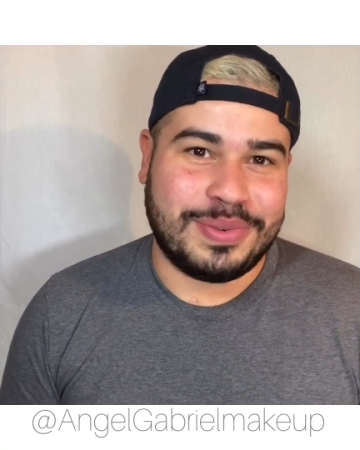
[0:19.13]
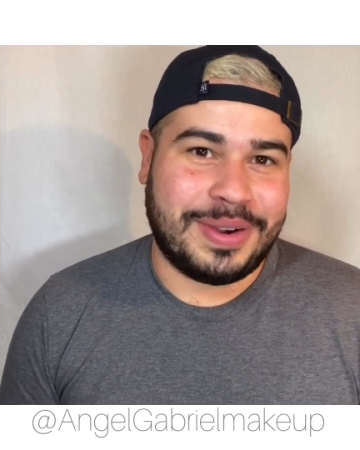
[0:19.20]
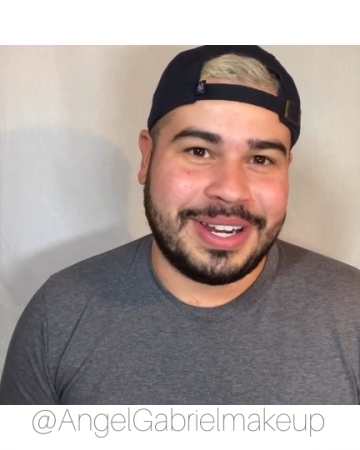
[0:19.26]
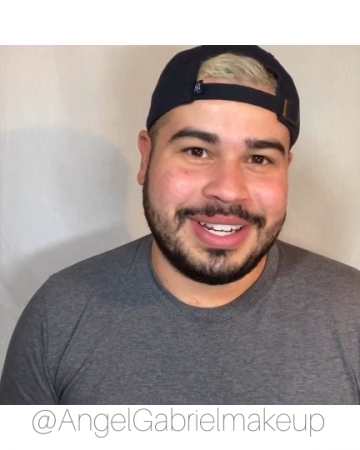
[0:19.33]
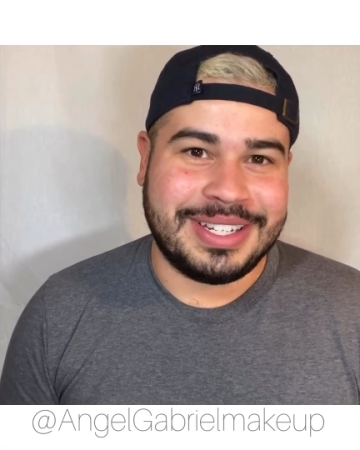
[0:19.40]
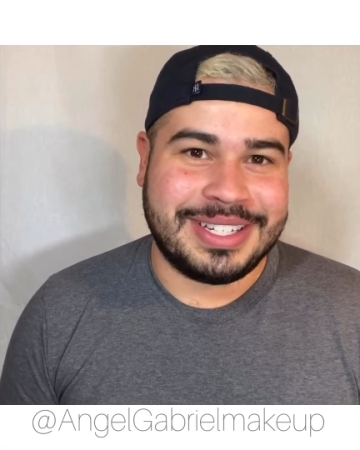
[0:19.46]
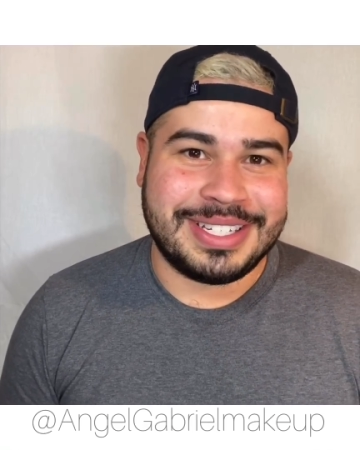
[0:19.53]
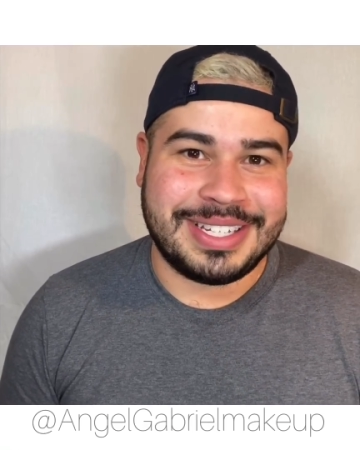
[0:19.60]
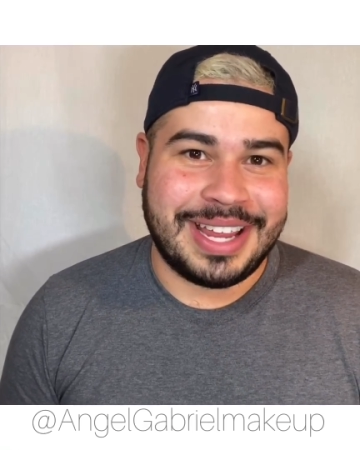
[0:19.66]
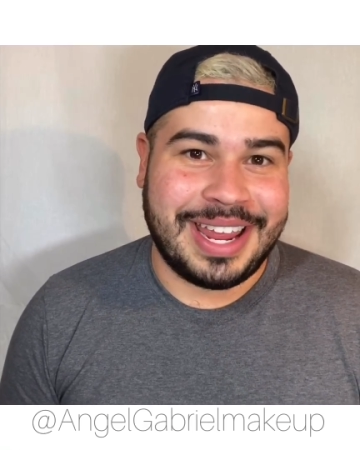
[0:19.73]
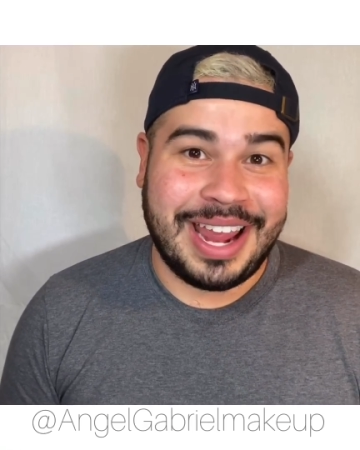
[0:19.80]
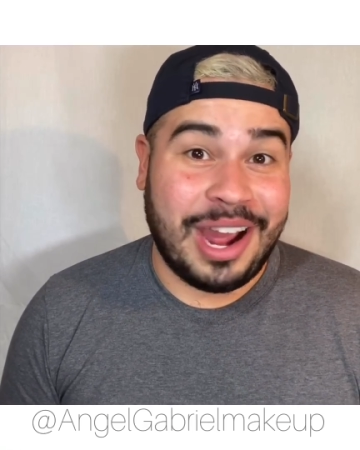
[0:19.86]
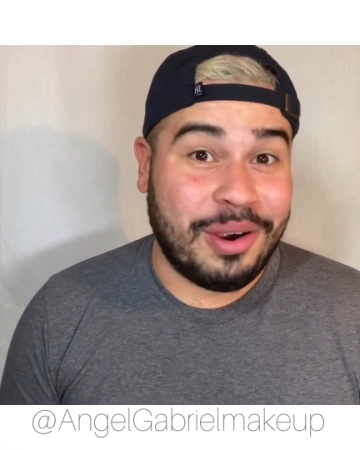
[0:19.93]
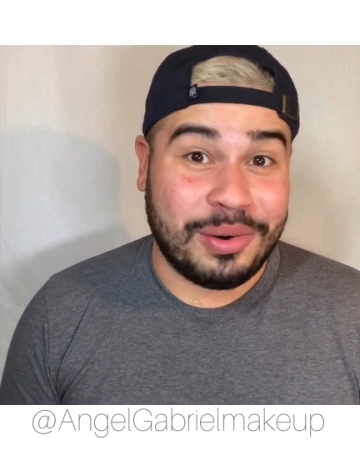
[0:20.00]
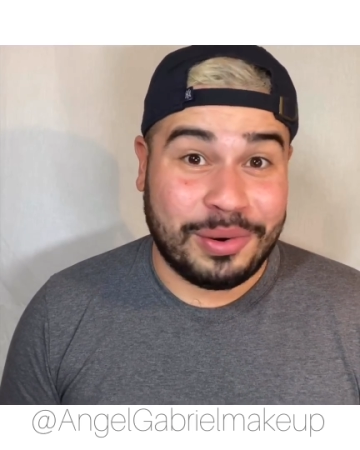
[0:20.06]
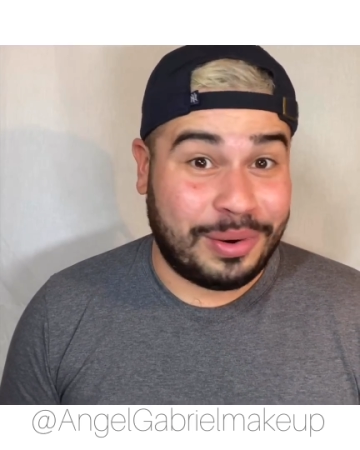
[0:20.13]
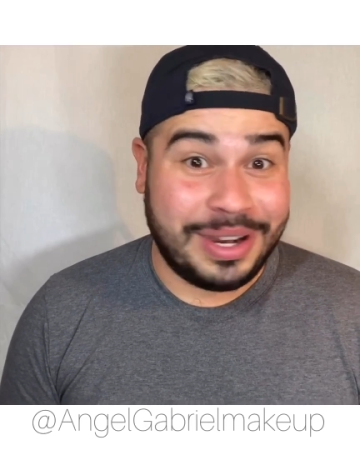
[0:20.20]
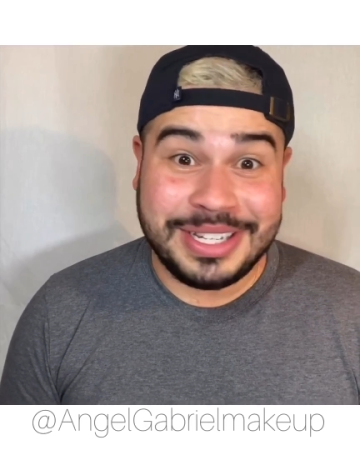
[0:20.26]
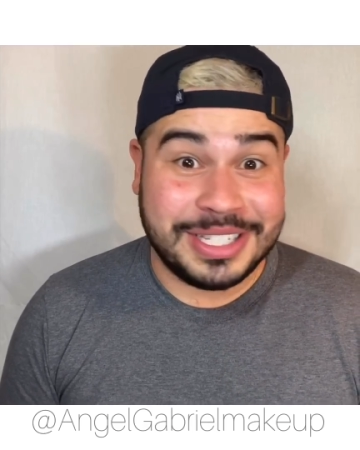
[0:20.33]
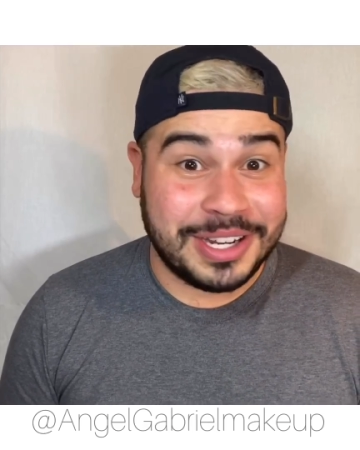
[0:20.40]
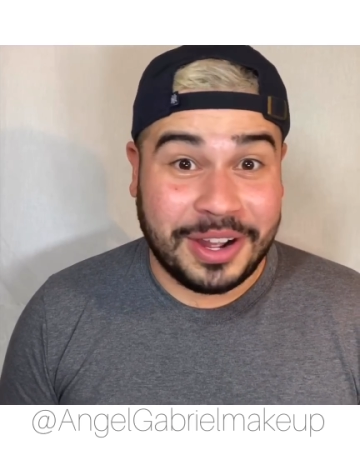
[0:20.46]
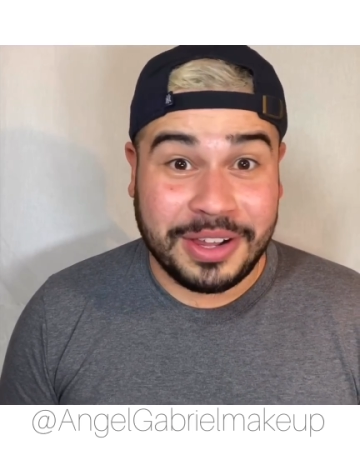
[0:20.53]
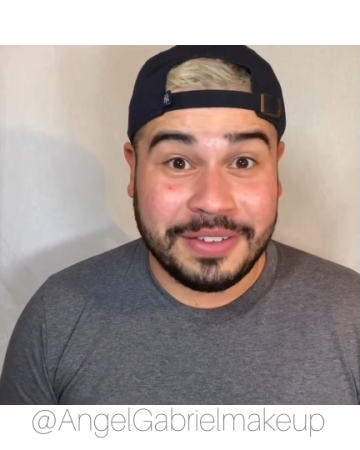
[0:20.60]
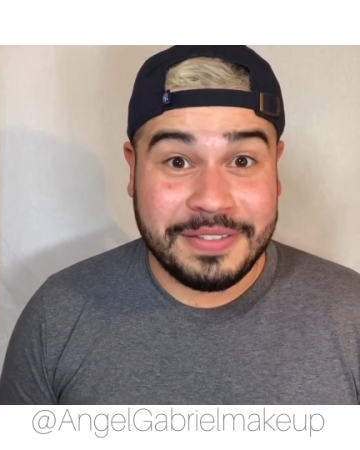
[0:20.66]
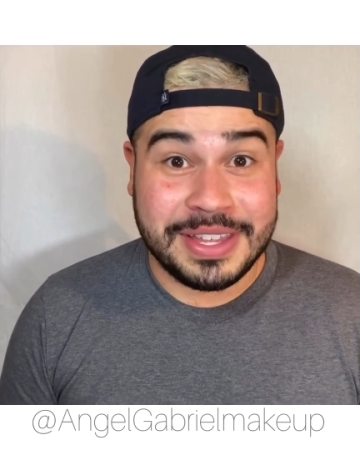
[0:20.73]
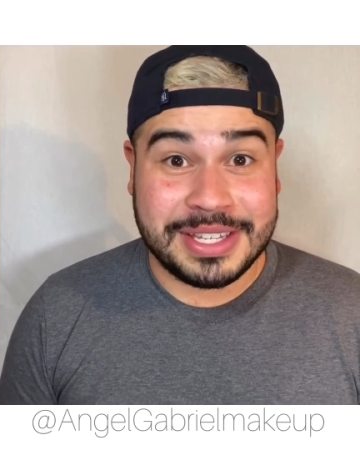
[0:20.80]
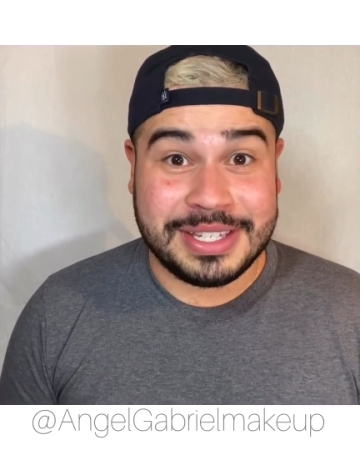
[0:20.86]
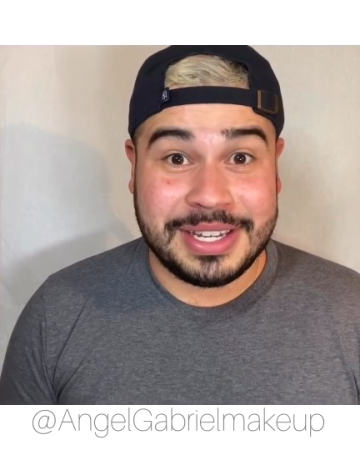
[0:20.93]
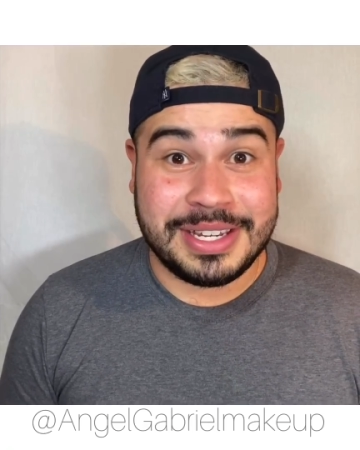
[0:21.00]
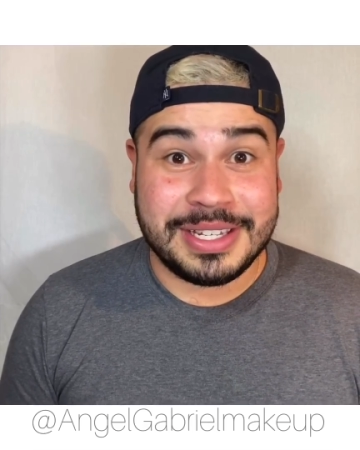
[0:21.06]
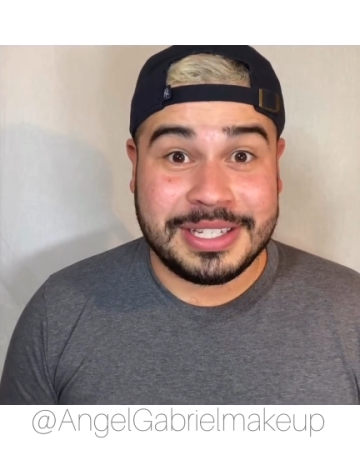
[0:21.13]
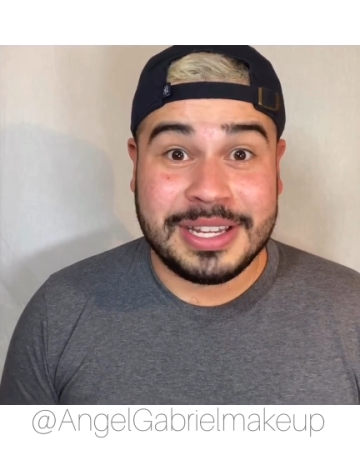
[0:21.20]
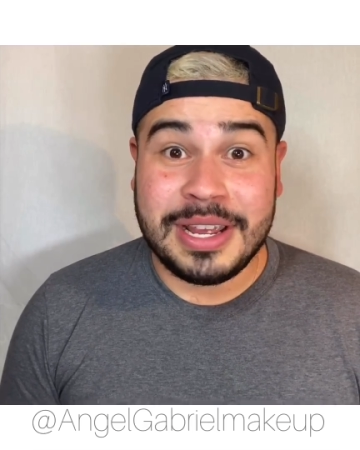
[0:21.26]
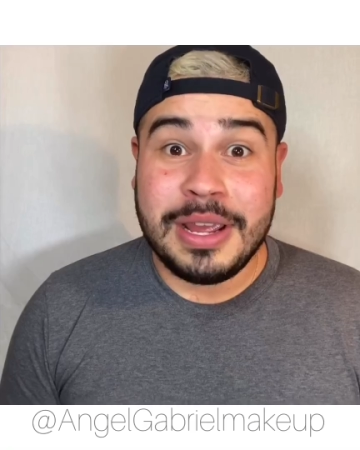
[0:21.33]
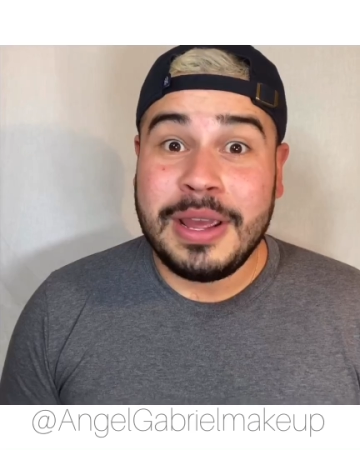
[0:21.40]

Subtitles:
wanted to say how crazy all of this is,